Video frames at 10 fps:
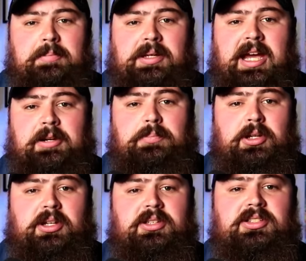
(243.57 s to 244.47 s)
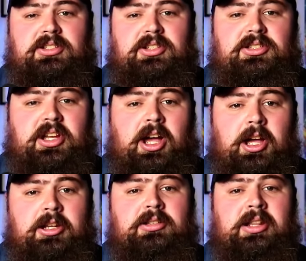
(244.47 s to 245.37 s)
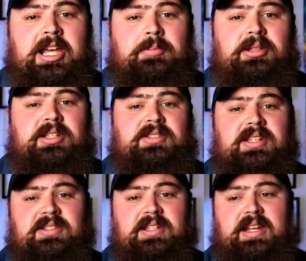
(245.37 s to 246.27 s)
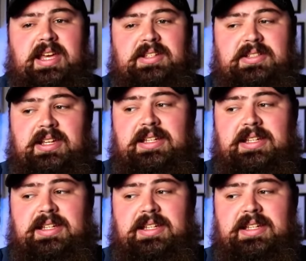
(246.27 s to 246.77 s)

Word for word: guide book, such as Todd Lammle's CCNA Study